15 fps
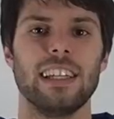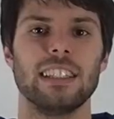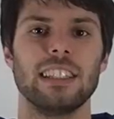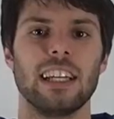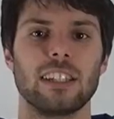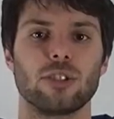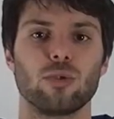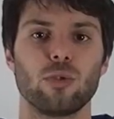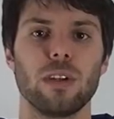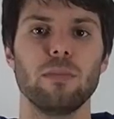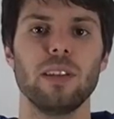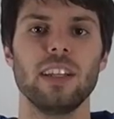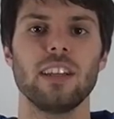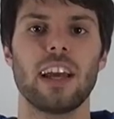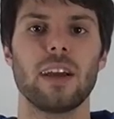is
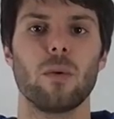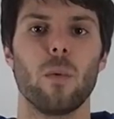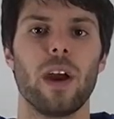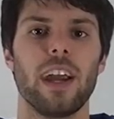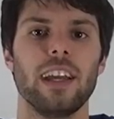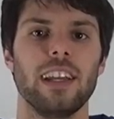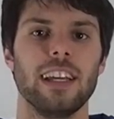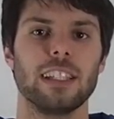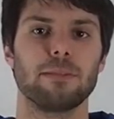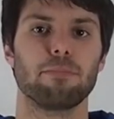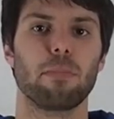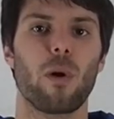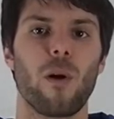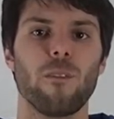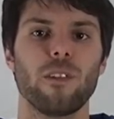extremely lightweight, it's
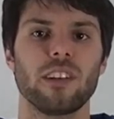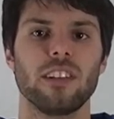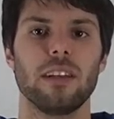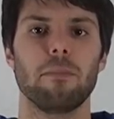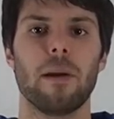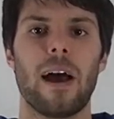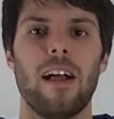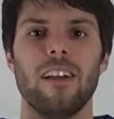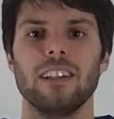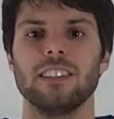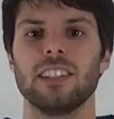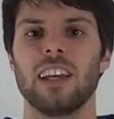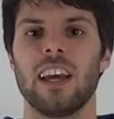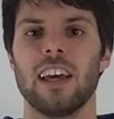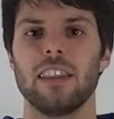perfectly
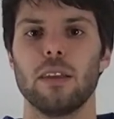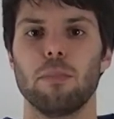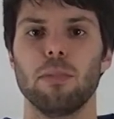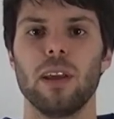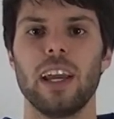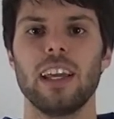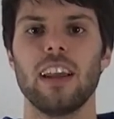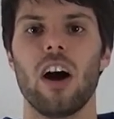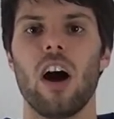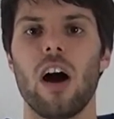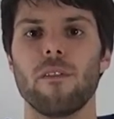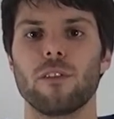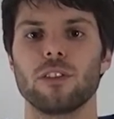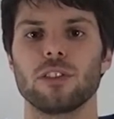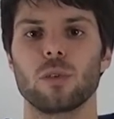balanced. The blade
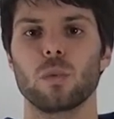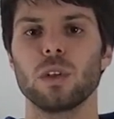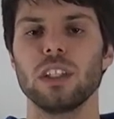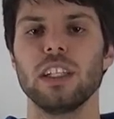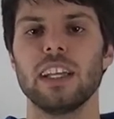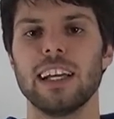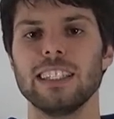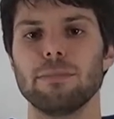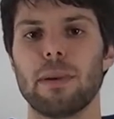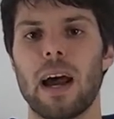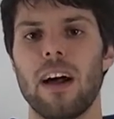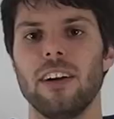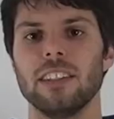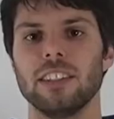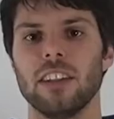offers a really nice
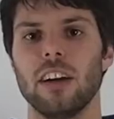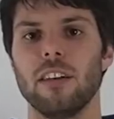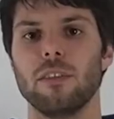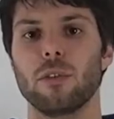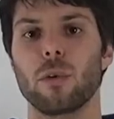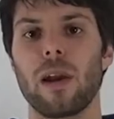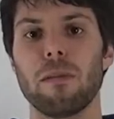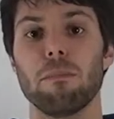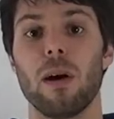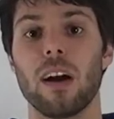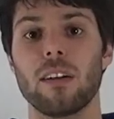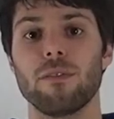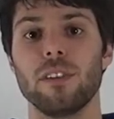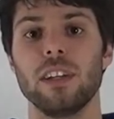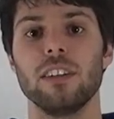balance of great
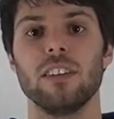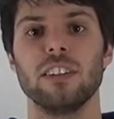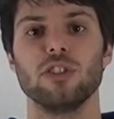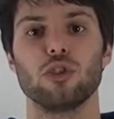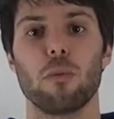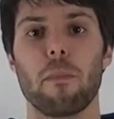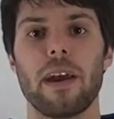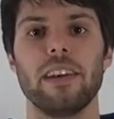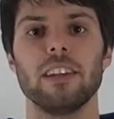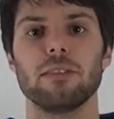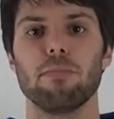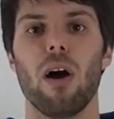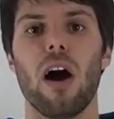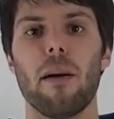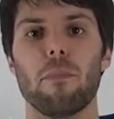puck feel and tremendous
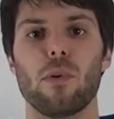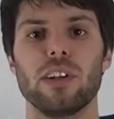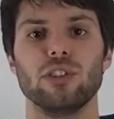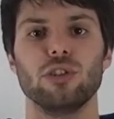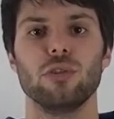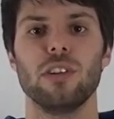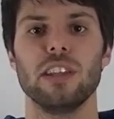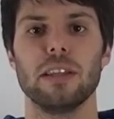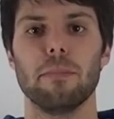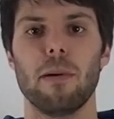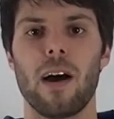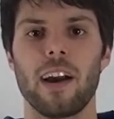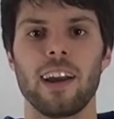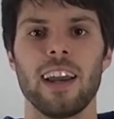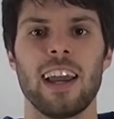pop when shooting the
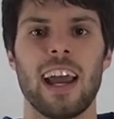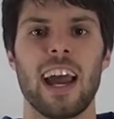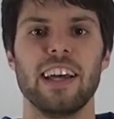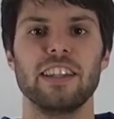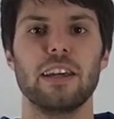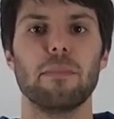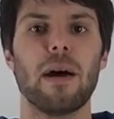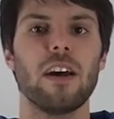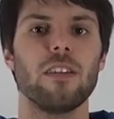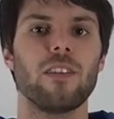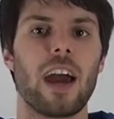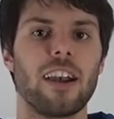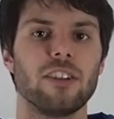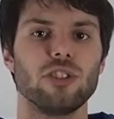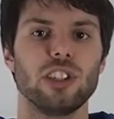puck, and the amount
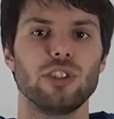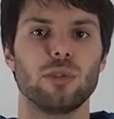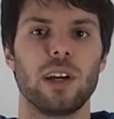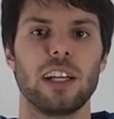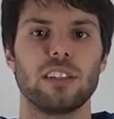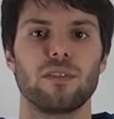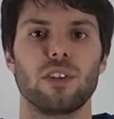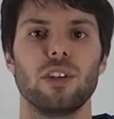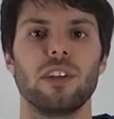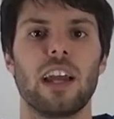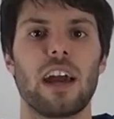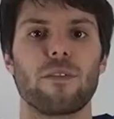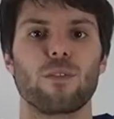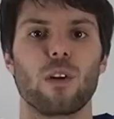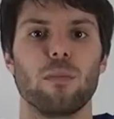of energy transfer you
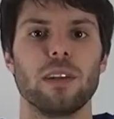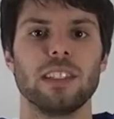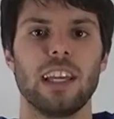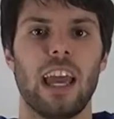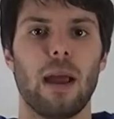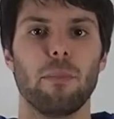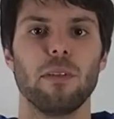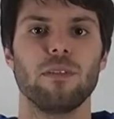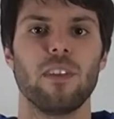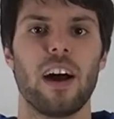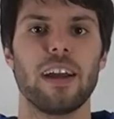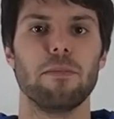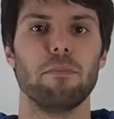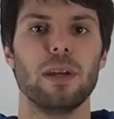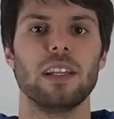get from this
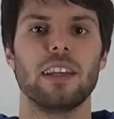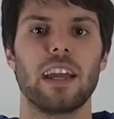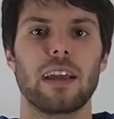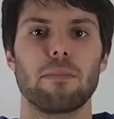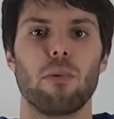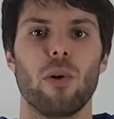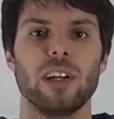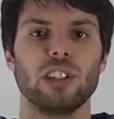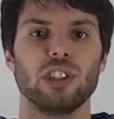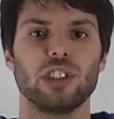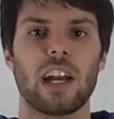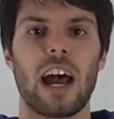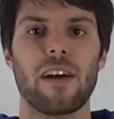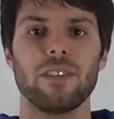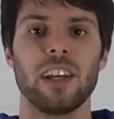amplified mid-kick point
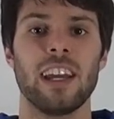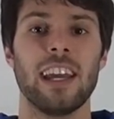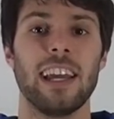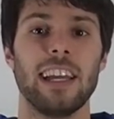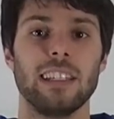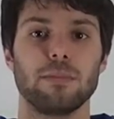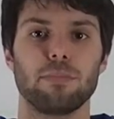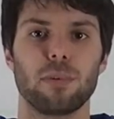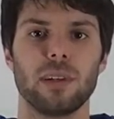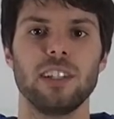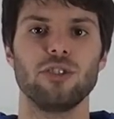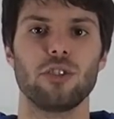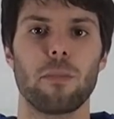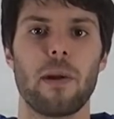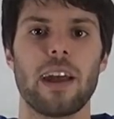shaft is pretty
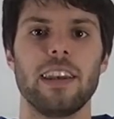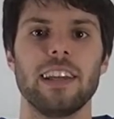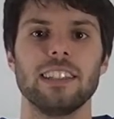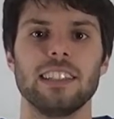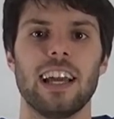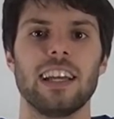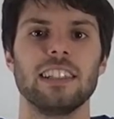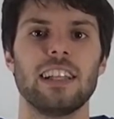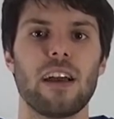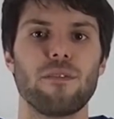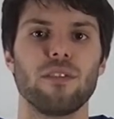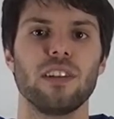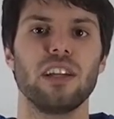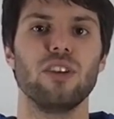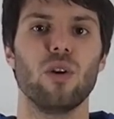tremendous and
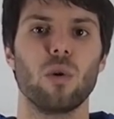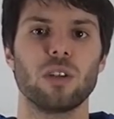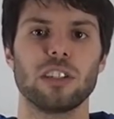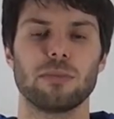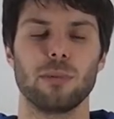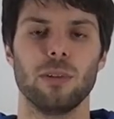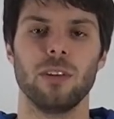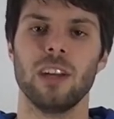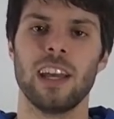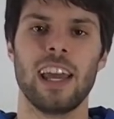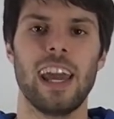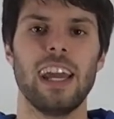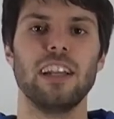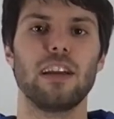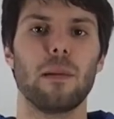definitely noticeable
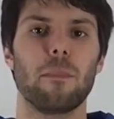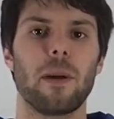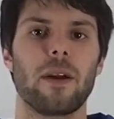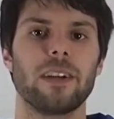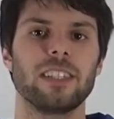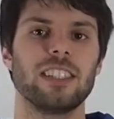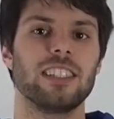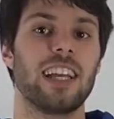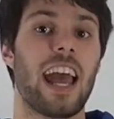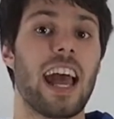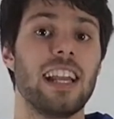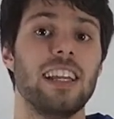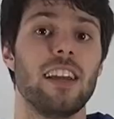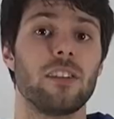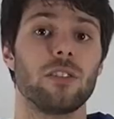in comparison to
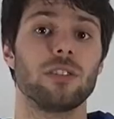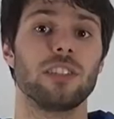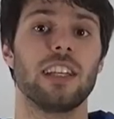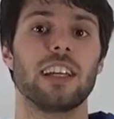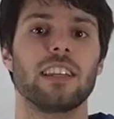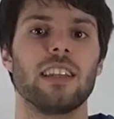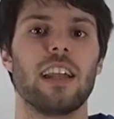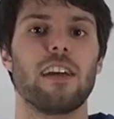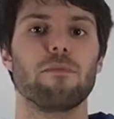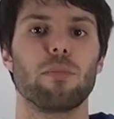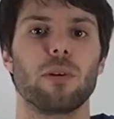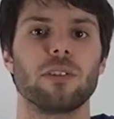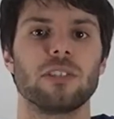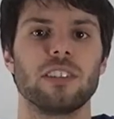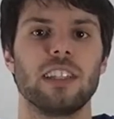any other stick that I've
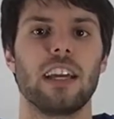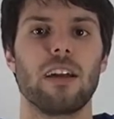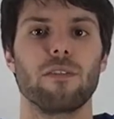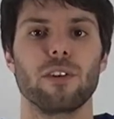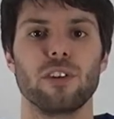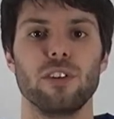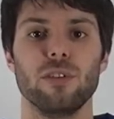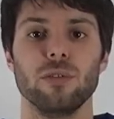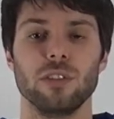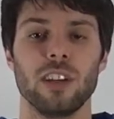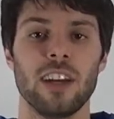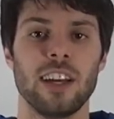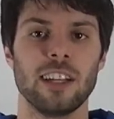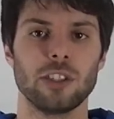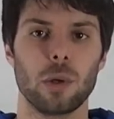personally ever used.
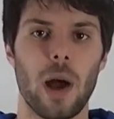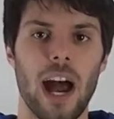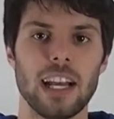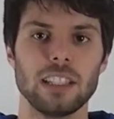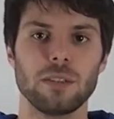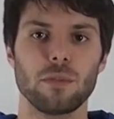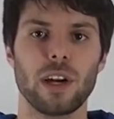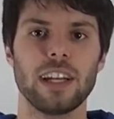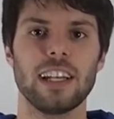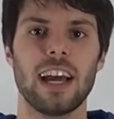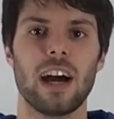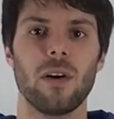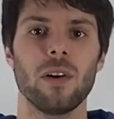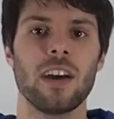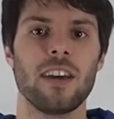So as of right
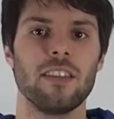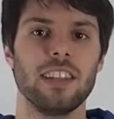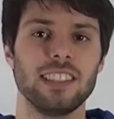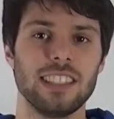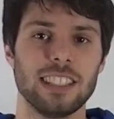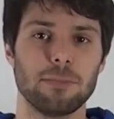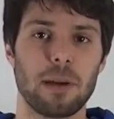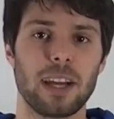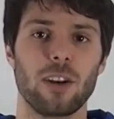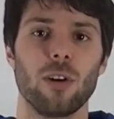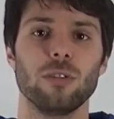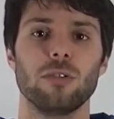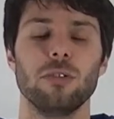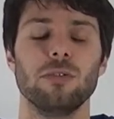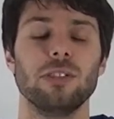now, this is my
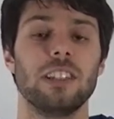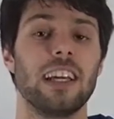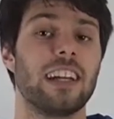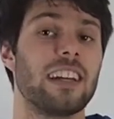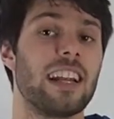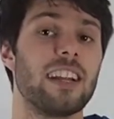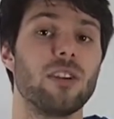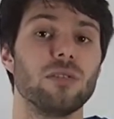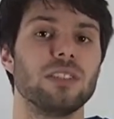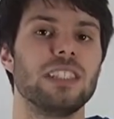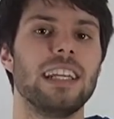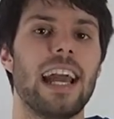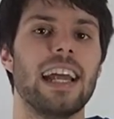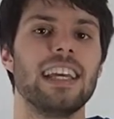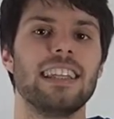go-to stick, and I don't
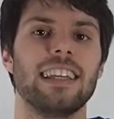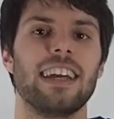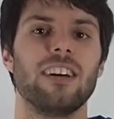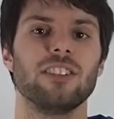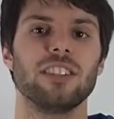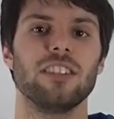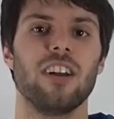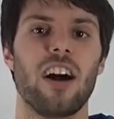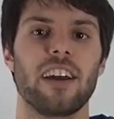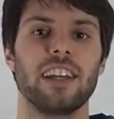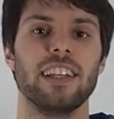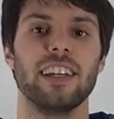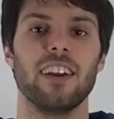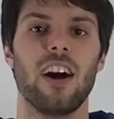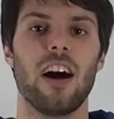see anything else
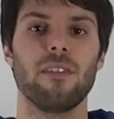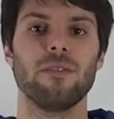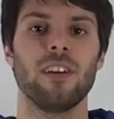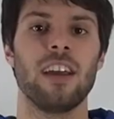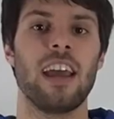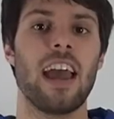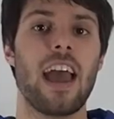knocking it off